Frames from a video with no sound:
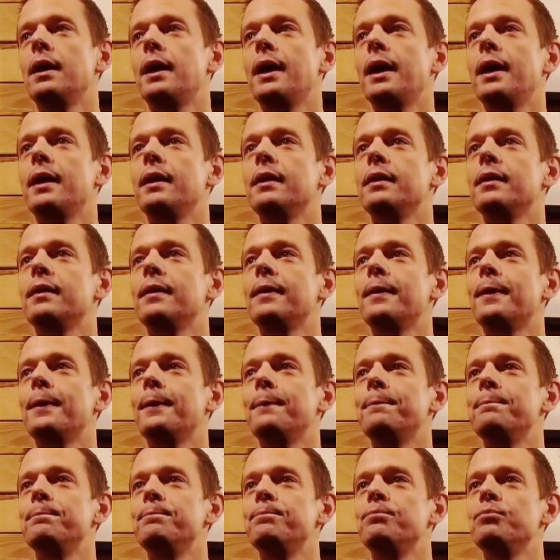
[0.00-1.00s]

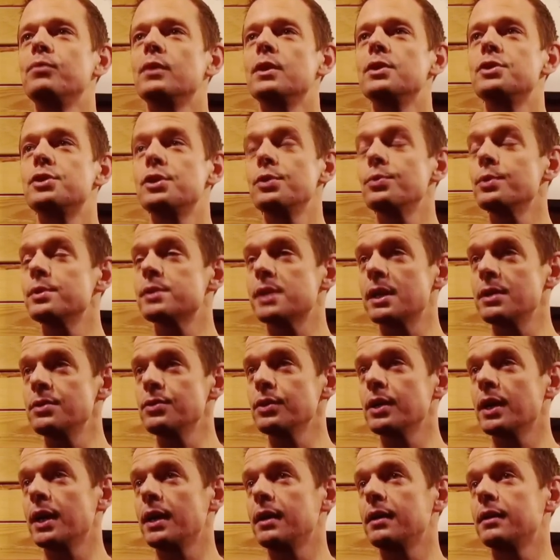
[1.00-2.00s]
And she was
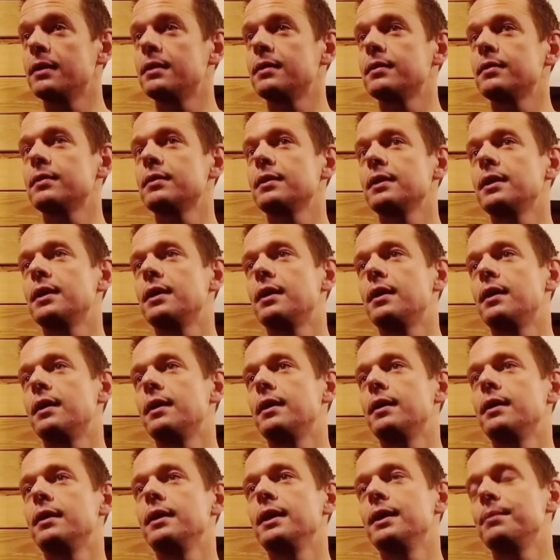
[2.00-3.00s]
educated
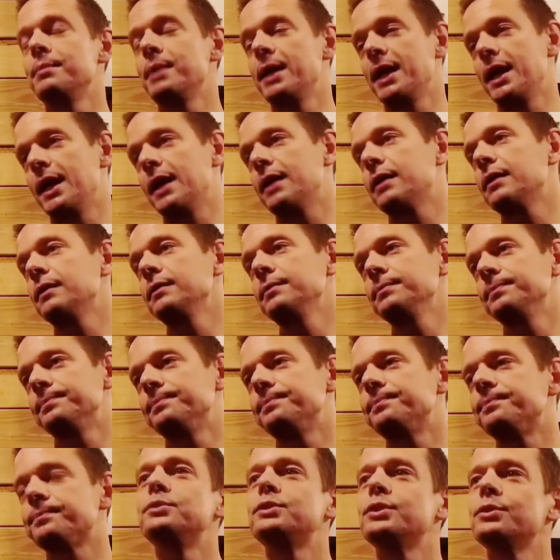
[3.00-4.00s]
in Manhattan,
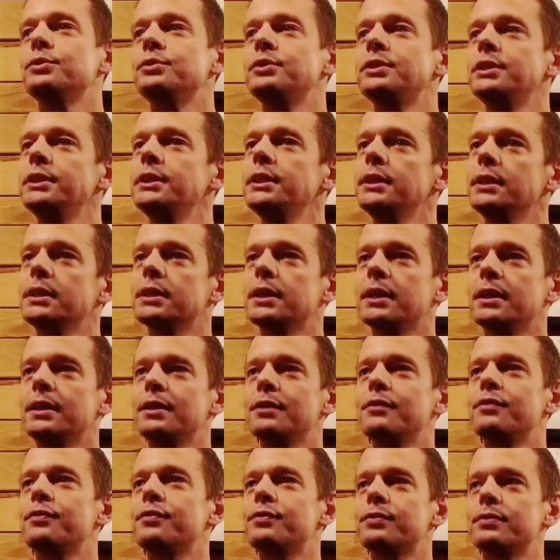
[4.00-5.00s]
so she
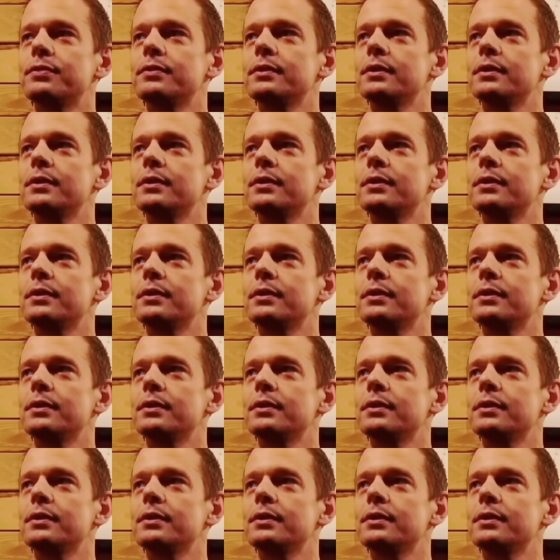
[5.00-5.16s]
kind of